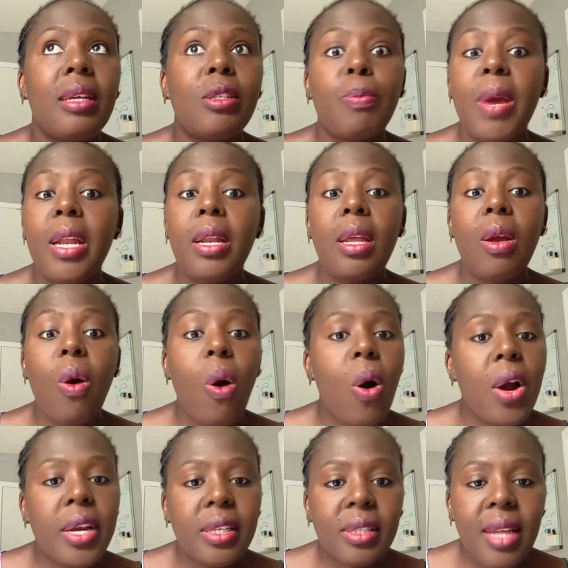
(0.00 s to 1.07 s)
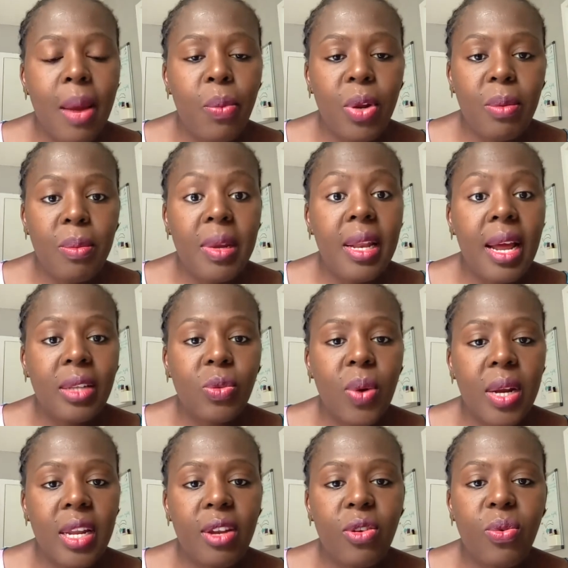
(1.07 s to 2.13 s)
spending all his time with me. That's
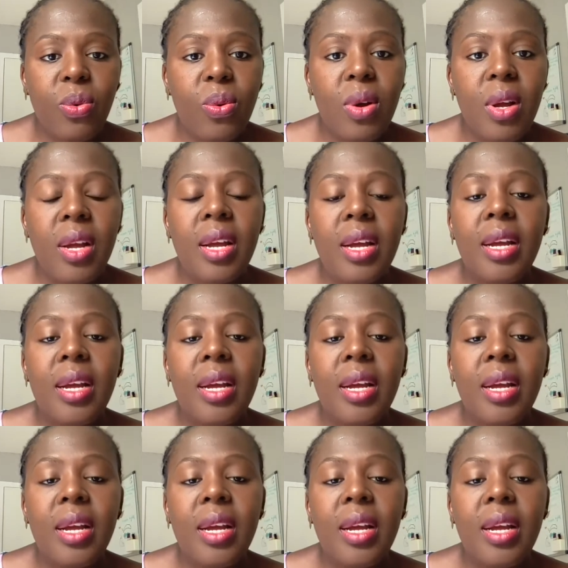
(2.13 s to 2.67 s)
what they do.